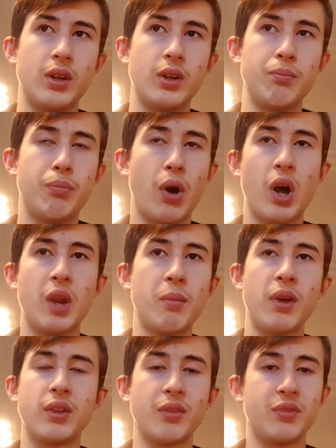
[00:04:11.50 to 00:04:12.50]

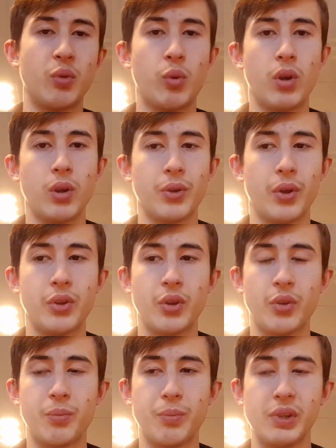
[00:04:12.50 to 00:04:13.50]
embodiment of the world, on
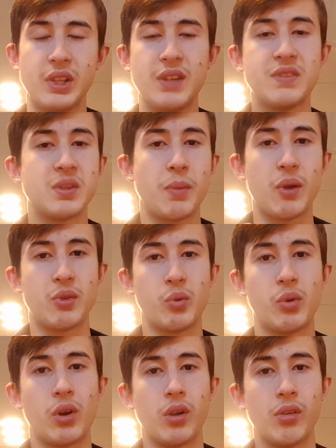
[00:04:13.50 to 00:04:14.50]
your beliefs about the
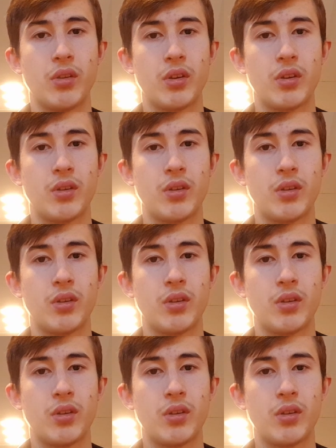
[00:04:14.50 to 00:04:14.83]
world?